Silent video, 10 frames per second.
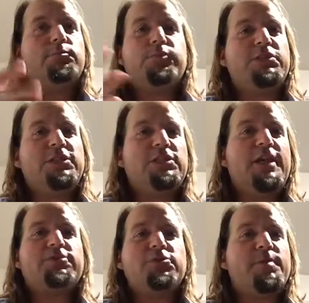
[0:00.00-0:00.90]
prestige
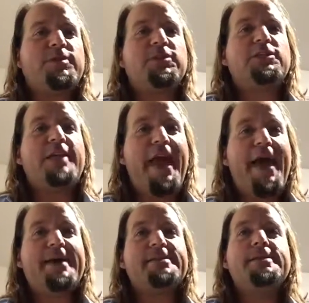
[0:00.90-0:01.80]
class or a specialization
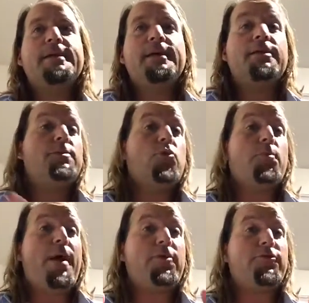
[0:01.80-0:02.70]
has, the more
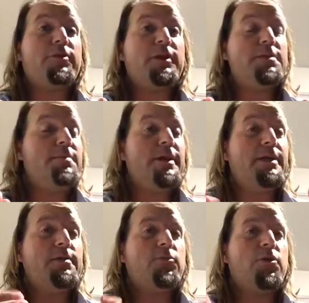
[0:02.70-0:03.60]
powerful it can
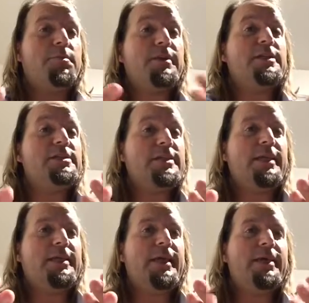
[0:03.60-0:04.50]
be, the more abilities it
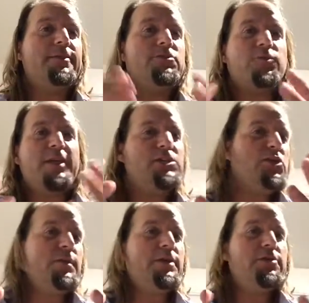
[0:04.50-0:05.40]
can get. And there's a
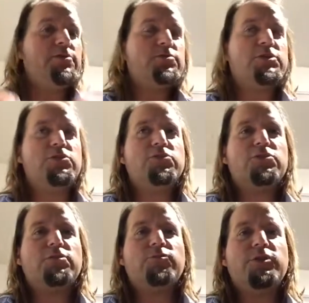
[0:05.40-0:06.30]
ratio we use, which
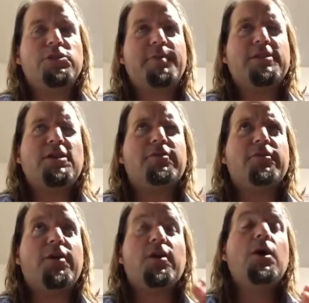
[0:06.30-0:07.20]
is based off
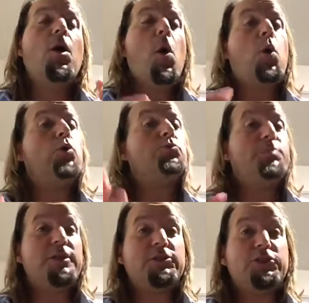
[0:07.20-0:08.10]
of our old
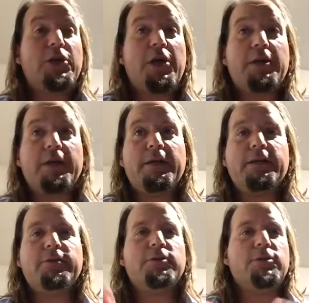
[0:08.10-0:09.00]
build chart,
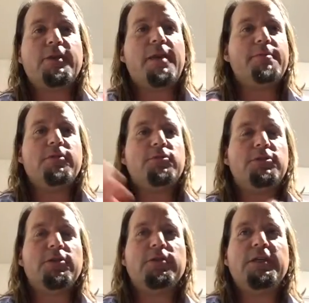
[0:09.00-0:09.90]
and you can look that up in the old
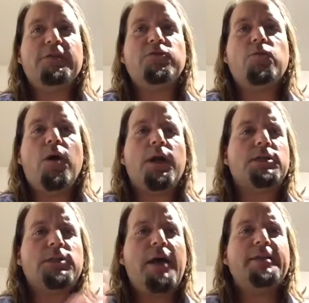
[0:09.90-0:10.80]
Adult League if you want.
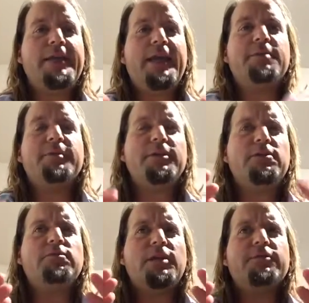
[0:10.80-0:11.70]
It's out of date, but
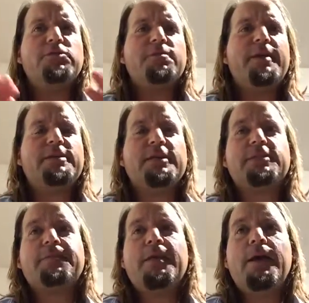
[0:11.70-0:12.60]
it gives you the basics.